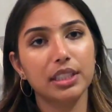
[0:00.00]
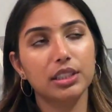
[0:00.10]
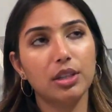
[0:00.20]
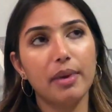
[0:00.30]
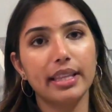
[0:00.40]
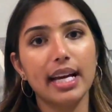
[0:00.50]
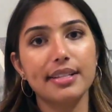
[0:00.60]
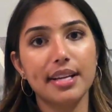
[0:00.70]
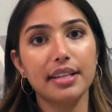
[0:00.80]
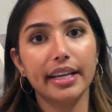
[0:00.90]
So make
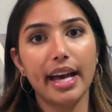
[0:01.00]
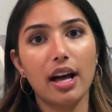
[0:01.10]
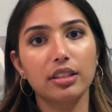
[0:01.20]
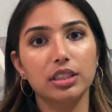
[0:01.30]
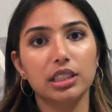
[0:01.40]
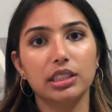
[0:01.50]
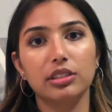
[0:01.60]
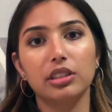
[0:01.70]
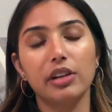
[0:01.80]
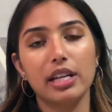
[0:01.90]
that deadline calendar so
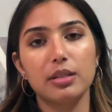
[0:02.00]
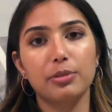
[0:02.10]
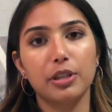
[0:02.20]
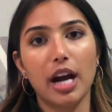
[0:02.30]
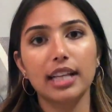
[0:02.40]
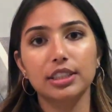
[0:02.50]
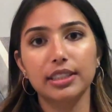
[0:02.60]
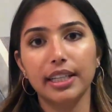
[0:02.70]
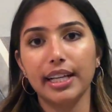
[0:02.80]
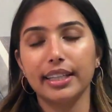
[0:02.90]
you don't end up
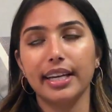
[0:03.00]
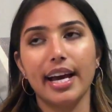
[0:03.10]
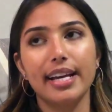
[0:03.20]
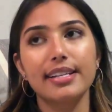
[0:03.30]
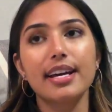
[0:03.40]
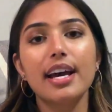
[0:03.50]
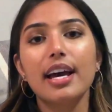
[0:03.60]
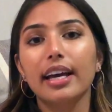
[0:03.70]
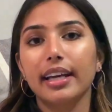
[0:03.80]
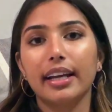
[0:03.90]
procrastinating at the end.
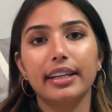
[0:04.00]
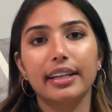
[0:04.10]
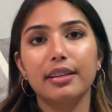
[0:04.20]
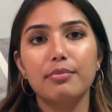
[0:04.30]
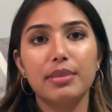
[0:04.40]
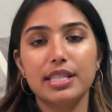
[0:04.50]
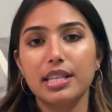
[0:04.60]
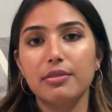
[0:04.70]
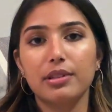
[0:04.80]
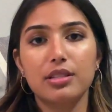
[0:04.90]
Getting
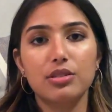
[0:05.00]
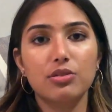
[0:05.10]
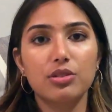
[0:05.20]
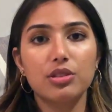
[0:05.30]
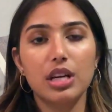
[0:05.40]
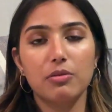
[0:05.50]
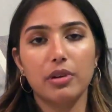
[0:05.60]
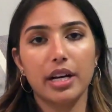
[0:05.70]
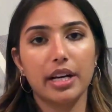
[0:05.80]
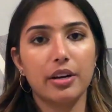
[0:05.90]
busy with school and
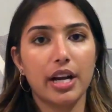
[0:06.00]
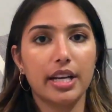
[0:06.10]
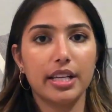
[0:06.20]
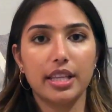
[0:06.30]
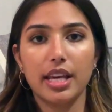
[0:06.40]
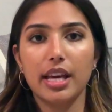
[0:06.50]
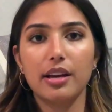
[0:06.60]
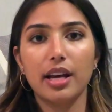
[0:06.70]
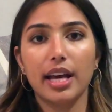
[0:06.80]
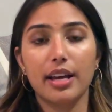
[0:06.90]
work or
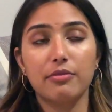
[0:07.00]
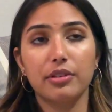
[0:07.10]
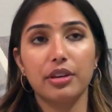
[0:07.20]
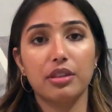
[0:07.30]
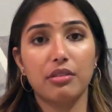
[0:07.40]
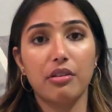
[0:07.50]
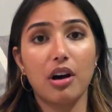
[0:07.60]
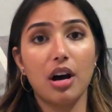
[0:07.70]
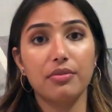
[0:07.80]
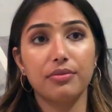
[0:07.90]
anything can really throw
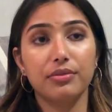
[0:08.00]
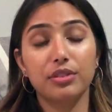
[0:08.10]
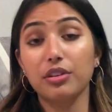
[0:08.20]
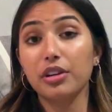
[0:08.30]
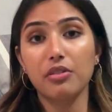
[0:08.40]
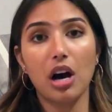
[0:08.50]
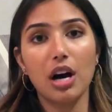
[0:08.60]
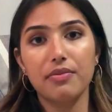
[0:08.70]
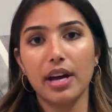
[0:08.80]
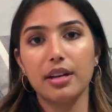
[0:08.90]
you off